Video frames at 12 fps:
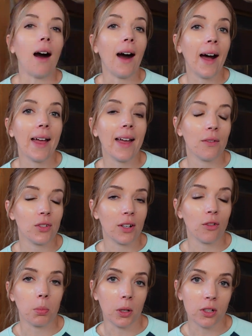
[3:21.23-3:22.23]
I have
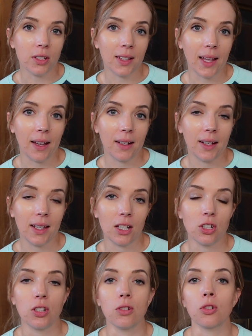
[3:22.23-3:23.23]
never personally had any
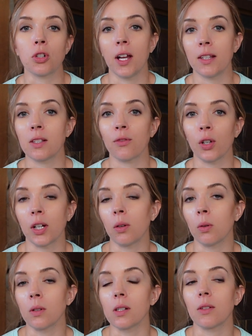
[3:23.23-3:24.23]
issues transferring a
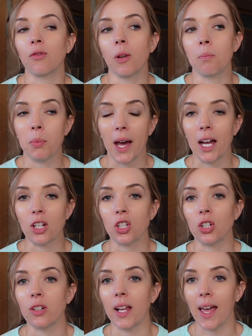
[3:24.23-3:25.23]
horse from
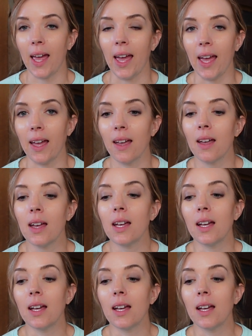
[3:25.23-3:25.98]
pasture to hay,